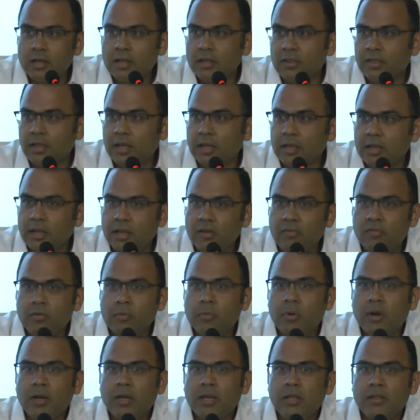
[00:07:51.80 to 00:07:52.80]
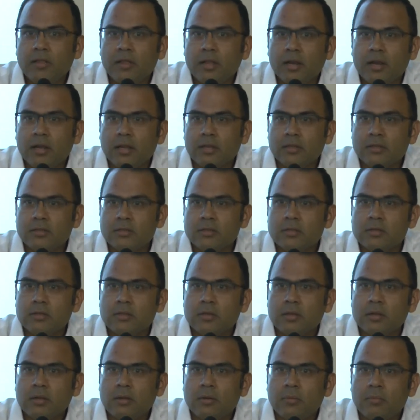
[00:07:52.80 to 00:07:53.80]
thank everybody that has
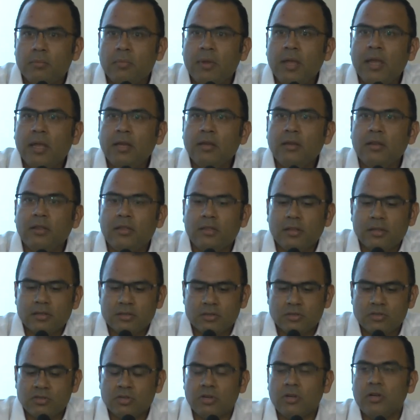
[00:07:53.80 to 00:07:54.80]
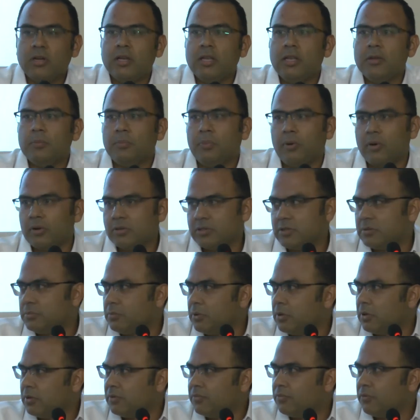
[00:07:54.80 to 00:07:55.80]
made this journey
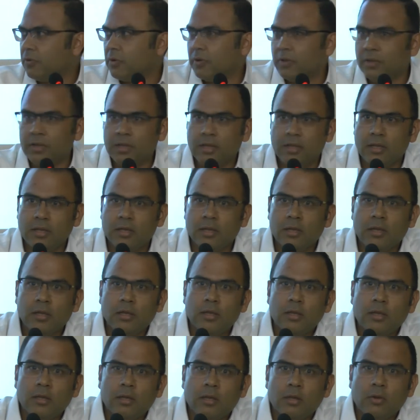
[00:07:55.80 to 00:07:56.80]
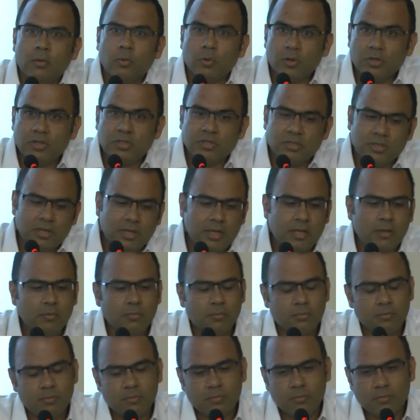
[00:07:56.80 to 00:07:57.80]
possible for the Wish
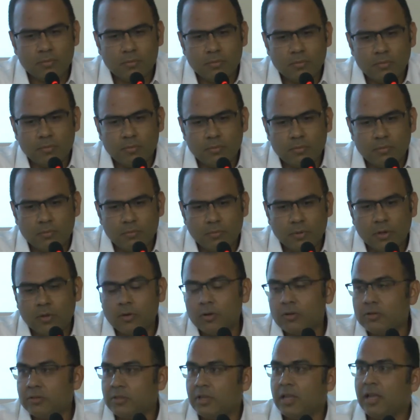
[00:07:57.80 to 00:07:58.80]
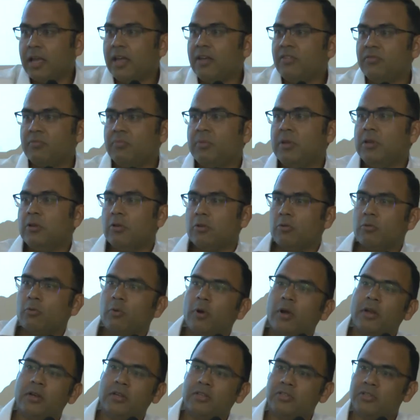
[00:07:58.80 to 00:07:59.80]
team because they have been on
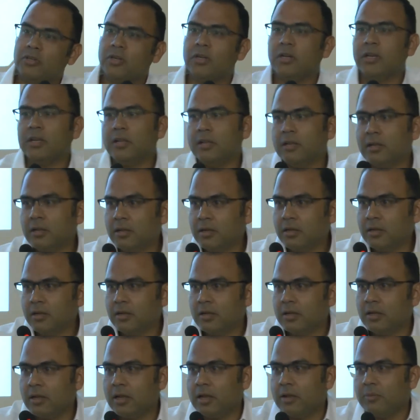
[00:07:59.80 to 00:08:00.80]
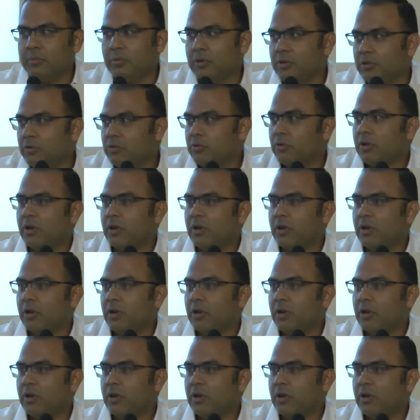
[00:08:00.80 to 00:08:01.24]
quite a journey. I mean, you